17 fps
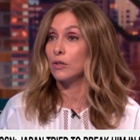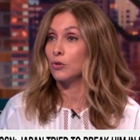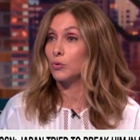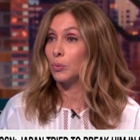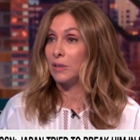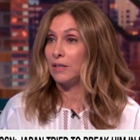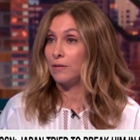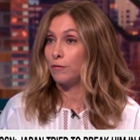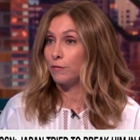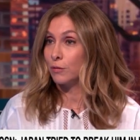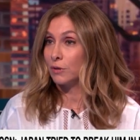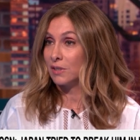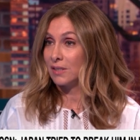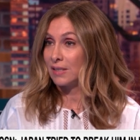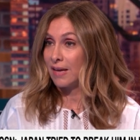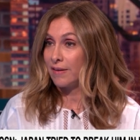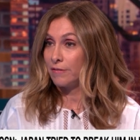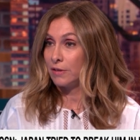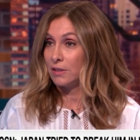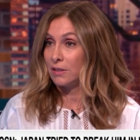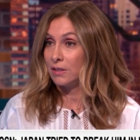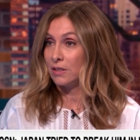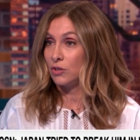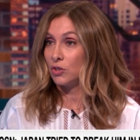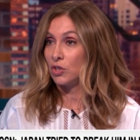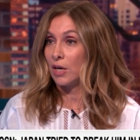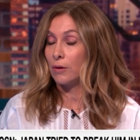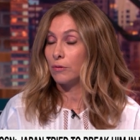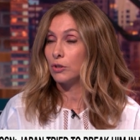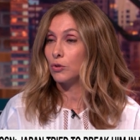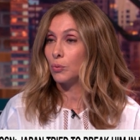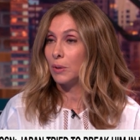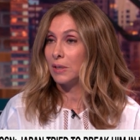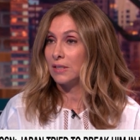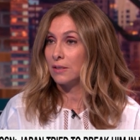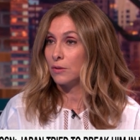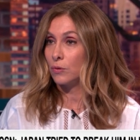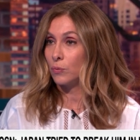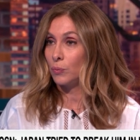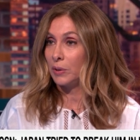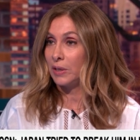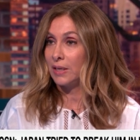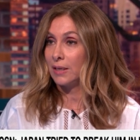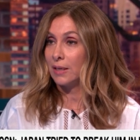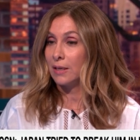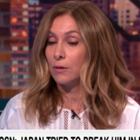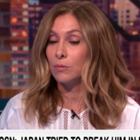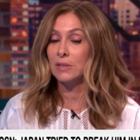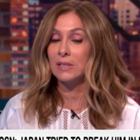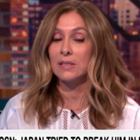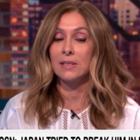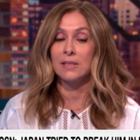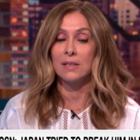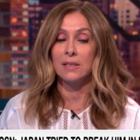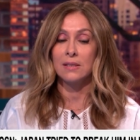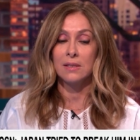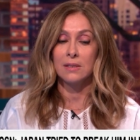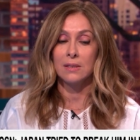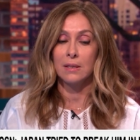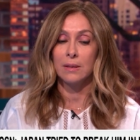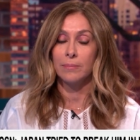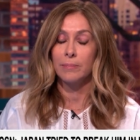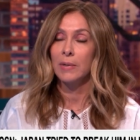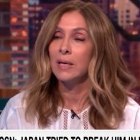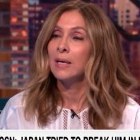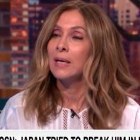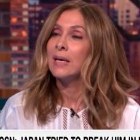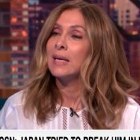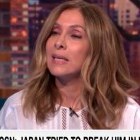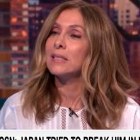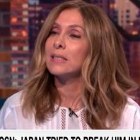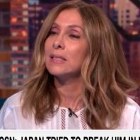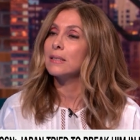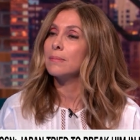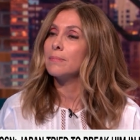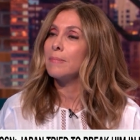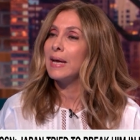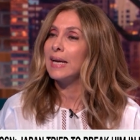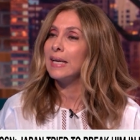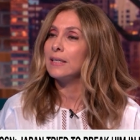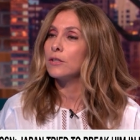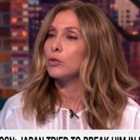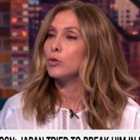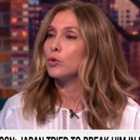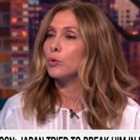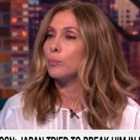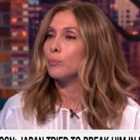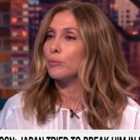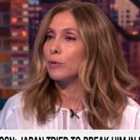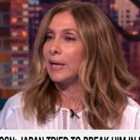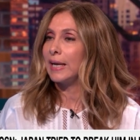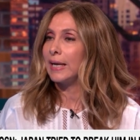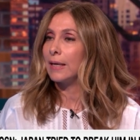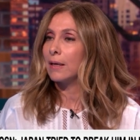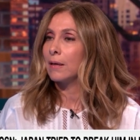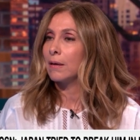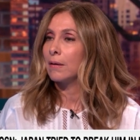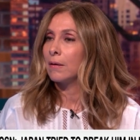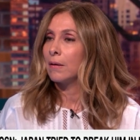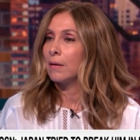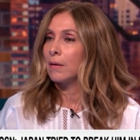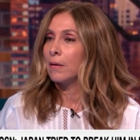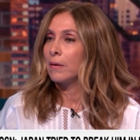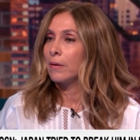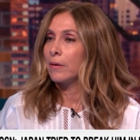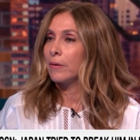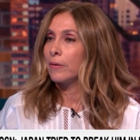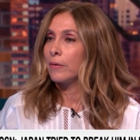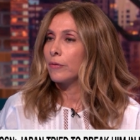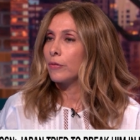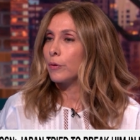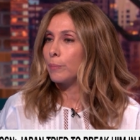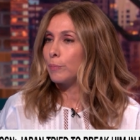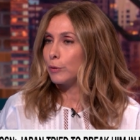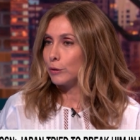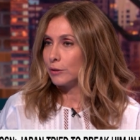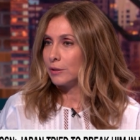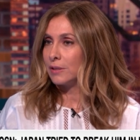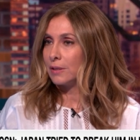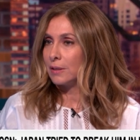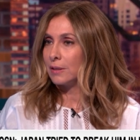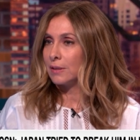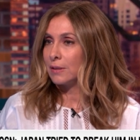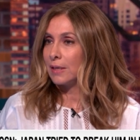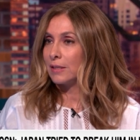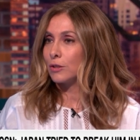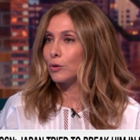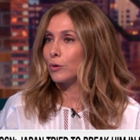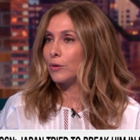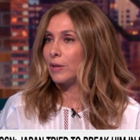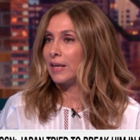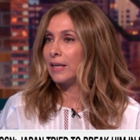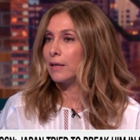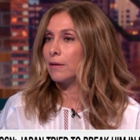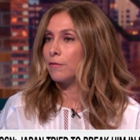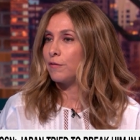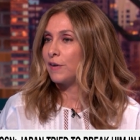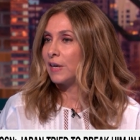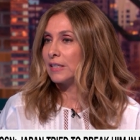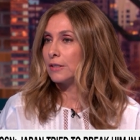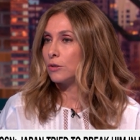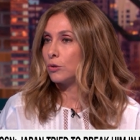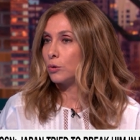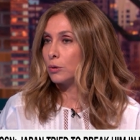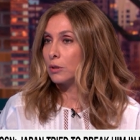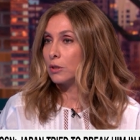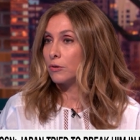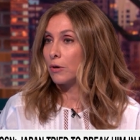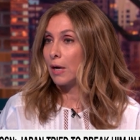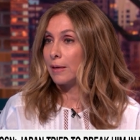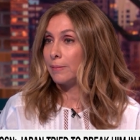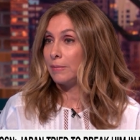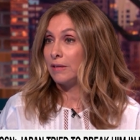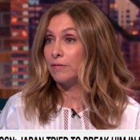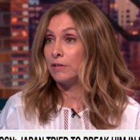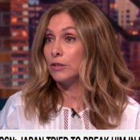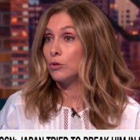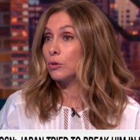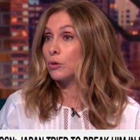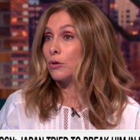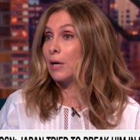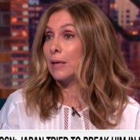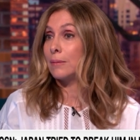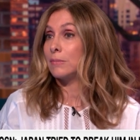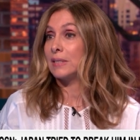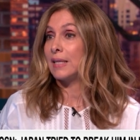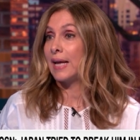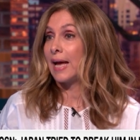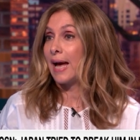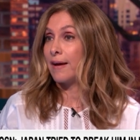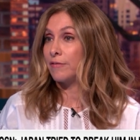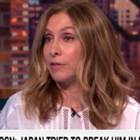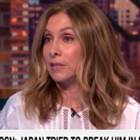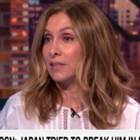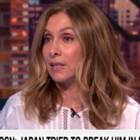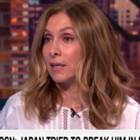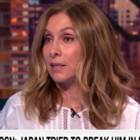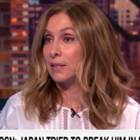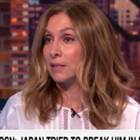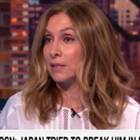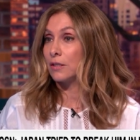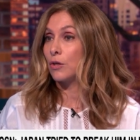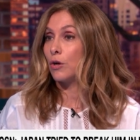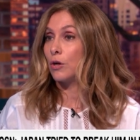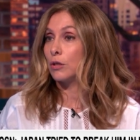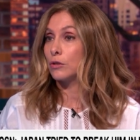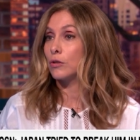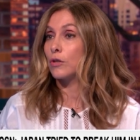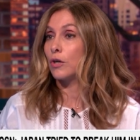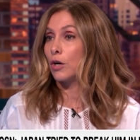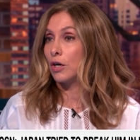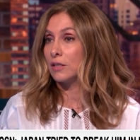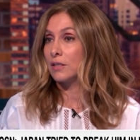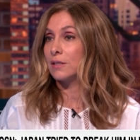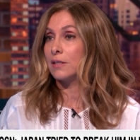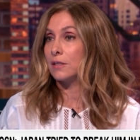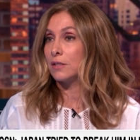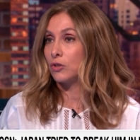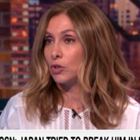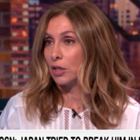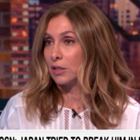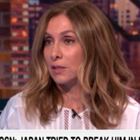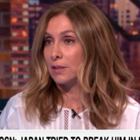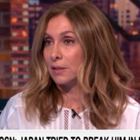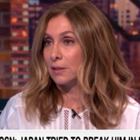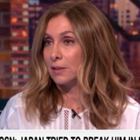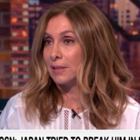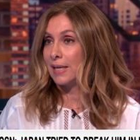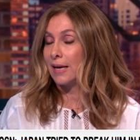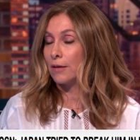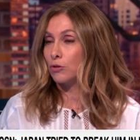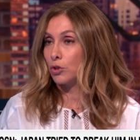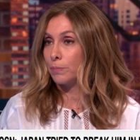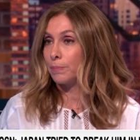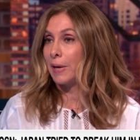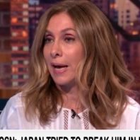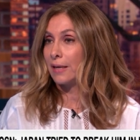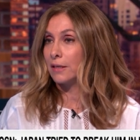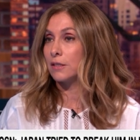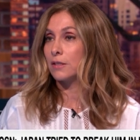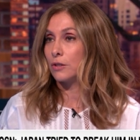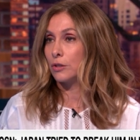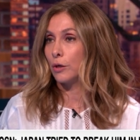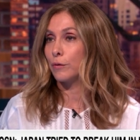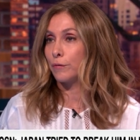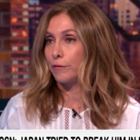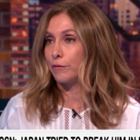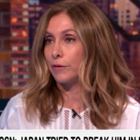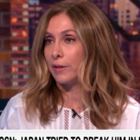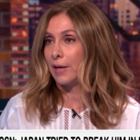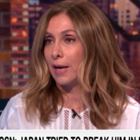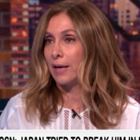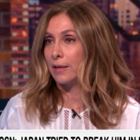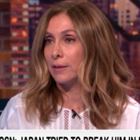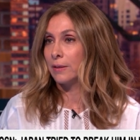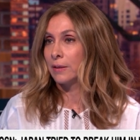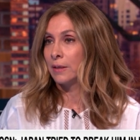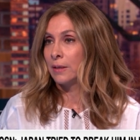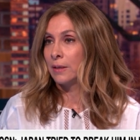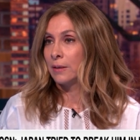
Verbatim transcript: on 24 7. He showered twice a week. It was a system, it's made to break the person so they confess to a crime, even to crimes they haven't done. It's called the hostage justice. Now Japan is known for that.